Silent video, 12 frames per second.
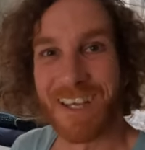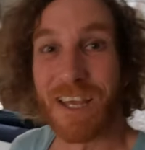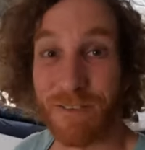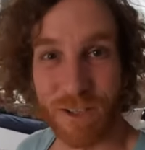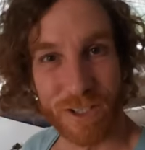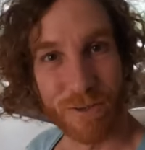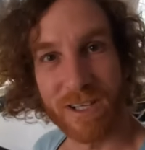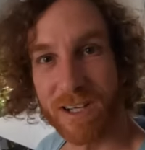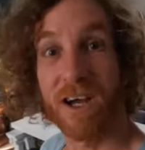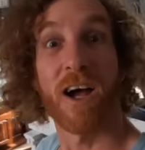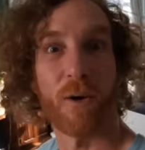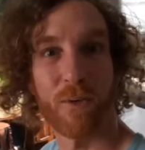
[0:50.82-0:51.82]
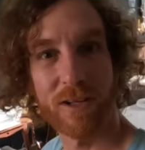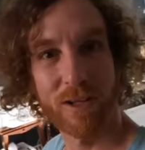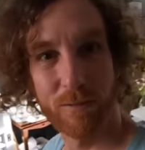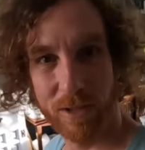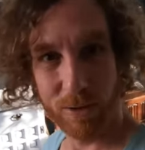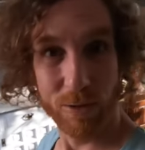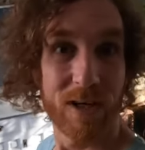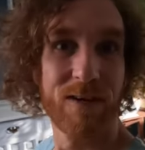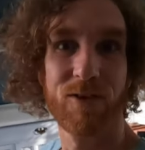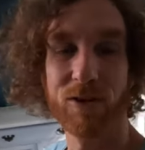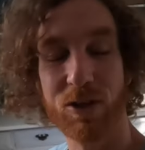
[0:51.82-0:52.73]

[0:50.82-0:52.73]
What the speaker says: If you're new here, I welcome you. If you're